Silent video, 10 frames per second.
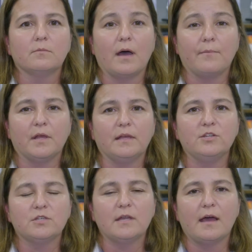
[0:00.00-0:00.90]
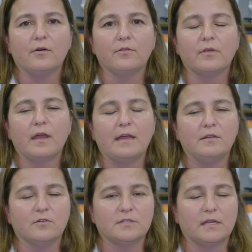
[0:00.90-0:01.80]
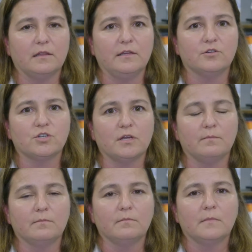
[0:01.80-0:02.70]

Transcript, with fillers: population health, and nursing leadership.